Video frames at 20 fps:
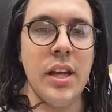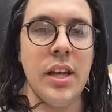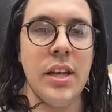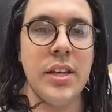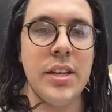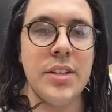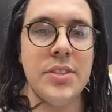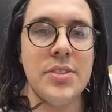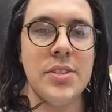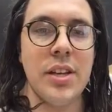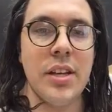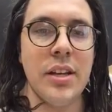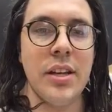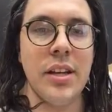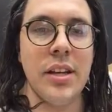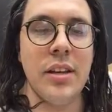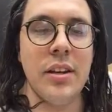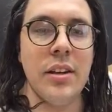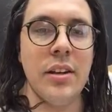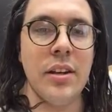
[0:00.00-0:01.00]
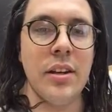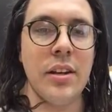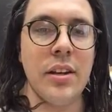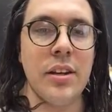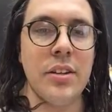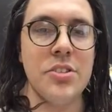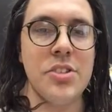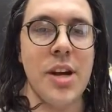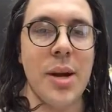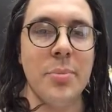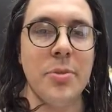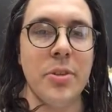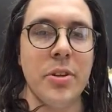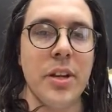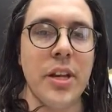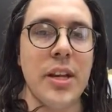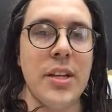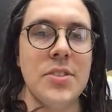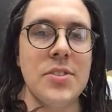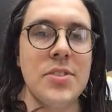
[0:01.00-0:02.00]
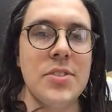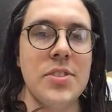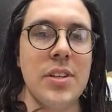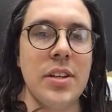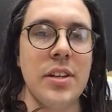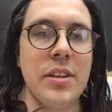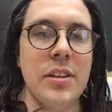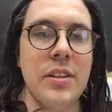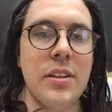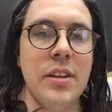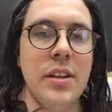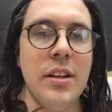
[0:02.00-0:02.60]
ASAN chapter in Kansas City.